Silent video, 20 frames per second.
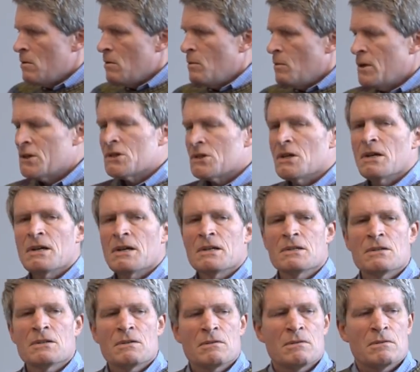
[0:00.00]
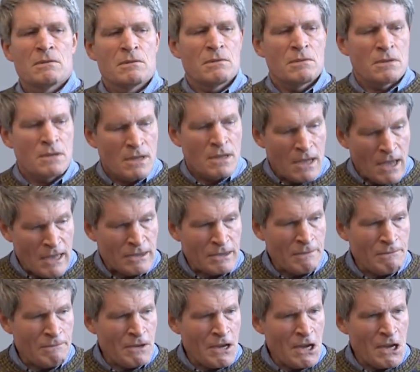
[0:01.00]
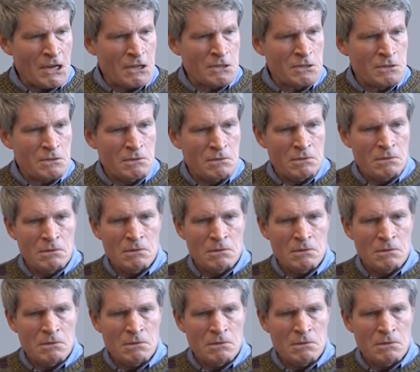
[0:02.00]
which is get the facts.